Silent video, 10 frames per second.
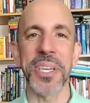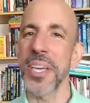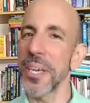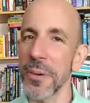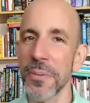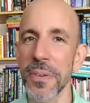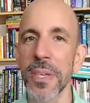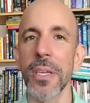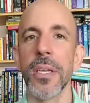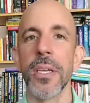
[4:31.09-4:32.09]
if
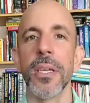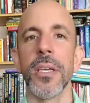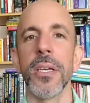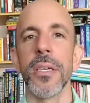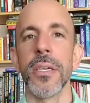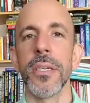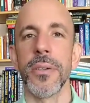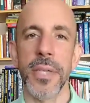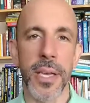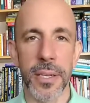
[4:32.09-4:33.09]

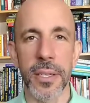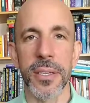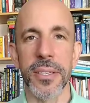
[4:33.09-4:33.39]
you're dead?